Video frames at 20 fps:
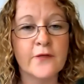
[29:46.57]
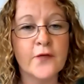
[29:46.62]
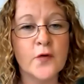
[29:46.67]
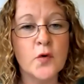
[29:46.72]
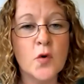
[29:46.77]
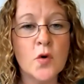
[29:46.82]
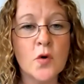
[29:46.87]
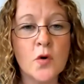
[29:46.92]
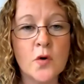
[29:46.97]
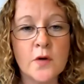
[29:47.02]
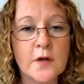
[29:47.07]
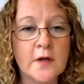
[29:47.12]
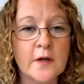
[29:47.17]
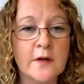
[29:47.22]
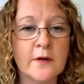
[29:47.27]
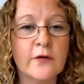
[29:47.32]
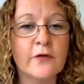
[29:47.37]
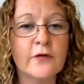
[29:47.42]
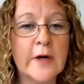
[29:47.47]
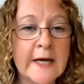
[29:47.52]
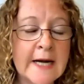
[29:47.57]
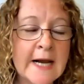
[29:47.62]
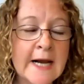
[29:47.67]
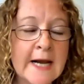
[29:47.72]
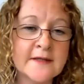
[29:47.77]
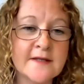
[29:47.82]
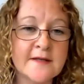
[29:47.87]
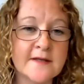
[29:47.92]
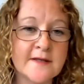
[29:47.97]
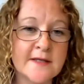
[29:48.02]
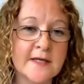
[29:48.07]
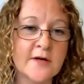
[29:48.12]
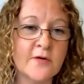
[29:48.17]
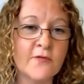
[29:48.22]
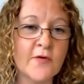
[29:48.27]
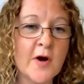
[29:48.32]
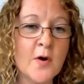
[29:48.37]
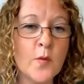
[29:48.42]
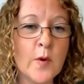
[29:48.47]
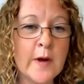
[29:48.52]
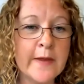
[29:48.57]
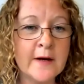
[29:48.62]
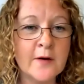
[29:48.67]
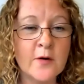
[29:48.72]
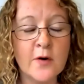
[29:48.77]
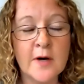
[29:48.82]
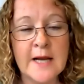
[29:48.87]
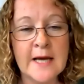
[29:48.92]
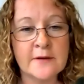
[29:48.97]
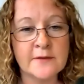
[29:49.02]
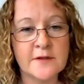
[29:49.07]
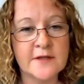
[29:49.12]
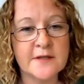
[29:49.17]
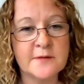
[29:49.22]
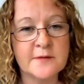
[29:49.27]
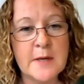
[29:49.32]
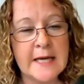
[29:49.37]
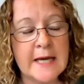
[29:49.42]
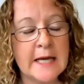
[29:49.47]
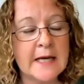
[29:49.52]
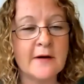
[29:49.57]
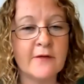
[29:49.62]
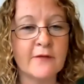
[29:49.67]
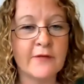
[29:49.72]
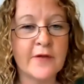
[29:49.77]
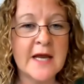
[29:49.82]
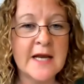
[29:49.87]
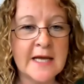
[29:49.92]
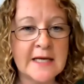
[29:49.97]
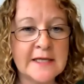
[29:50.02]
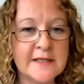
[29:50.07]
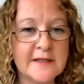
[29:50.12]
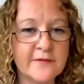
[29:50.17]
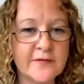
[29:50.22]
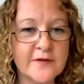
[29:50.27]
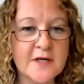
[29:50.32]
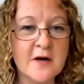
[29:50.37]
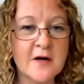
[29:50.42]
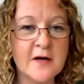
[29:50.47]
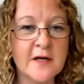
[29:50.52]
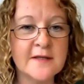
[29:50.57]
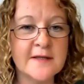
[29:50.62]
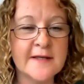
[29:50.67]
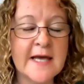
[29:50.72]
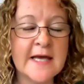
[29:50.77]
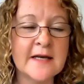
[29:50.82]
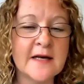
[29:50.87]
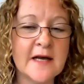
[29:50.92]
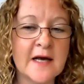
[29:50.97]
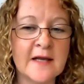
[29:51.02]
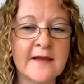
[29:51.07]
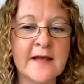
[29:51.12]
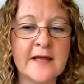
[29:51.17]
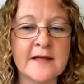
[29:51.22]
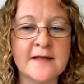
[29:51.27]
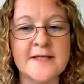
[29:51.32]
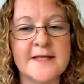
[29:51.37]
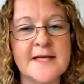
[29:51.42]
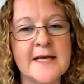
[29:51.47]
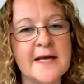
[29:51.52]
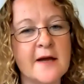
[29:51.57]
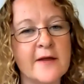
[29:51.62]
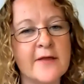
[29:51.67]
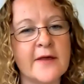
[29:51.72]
for 3 lessons in a row where they're not allowed to speak any of their native tongue, and then see.